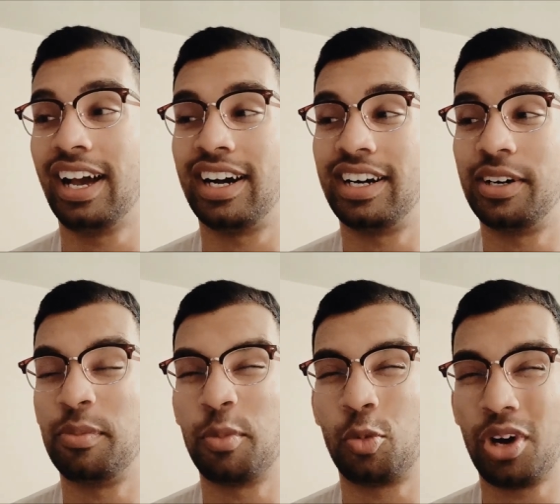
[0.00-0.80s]

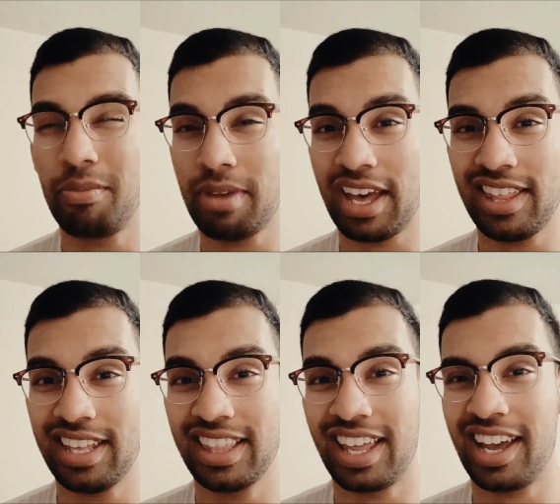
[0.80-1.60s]
Um, one bad
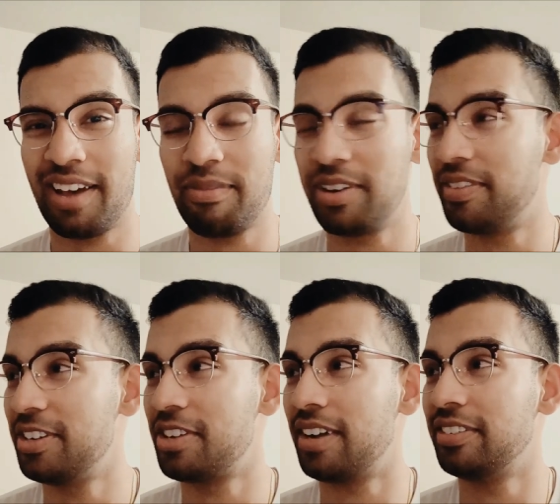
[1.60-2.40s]
thing that happened on my
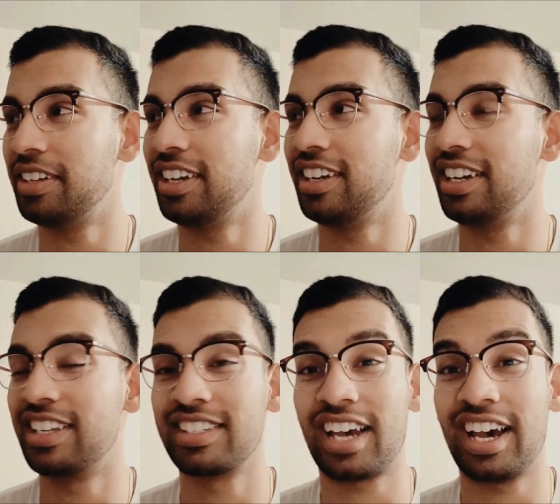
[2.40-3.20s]
travel here
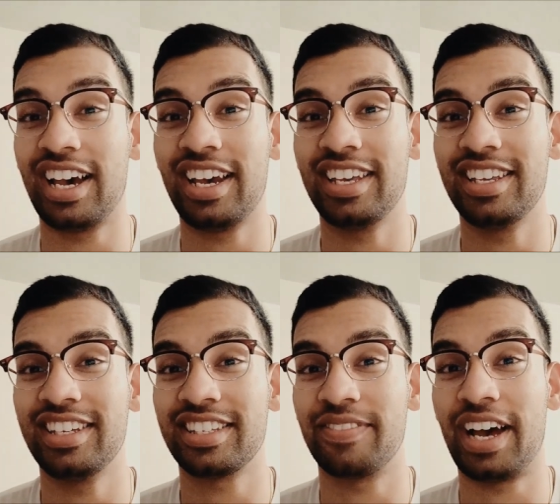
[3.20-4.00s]
is I
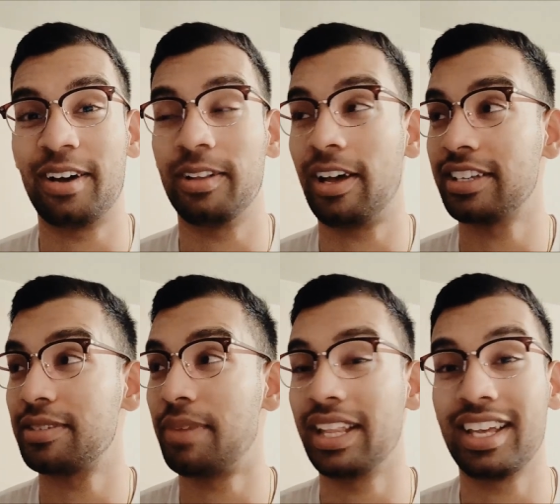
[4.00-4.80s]
somehow
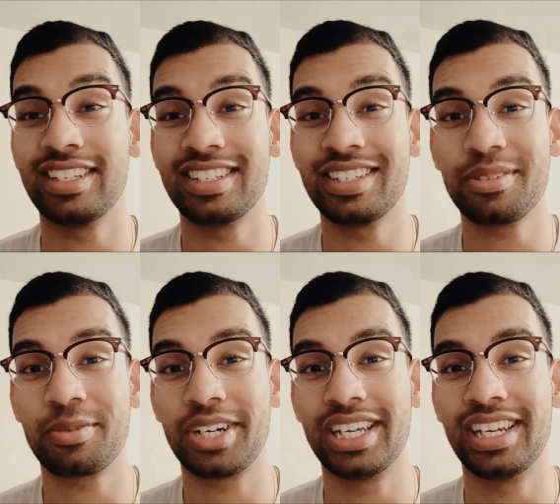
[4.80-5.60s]
lost my license
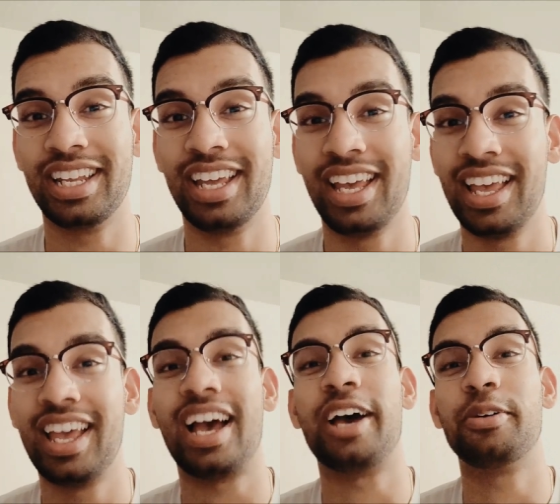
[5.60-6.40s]
when
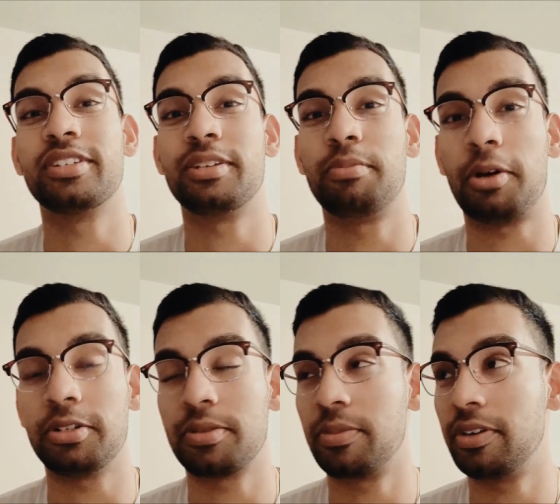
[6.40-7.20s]
I was in
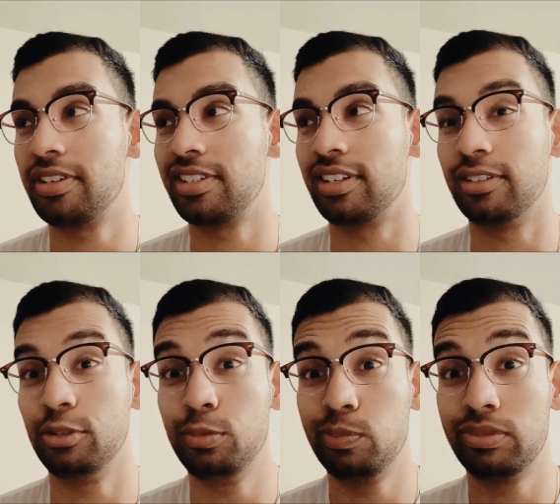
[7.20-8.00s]
Baltimore, so
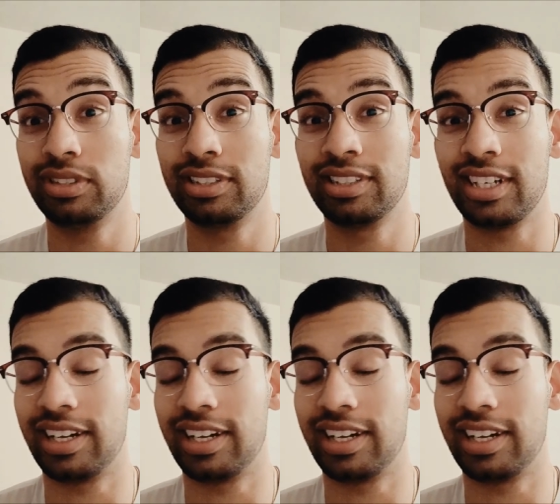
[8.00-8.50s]
oops.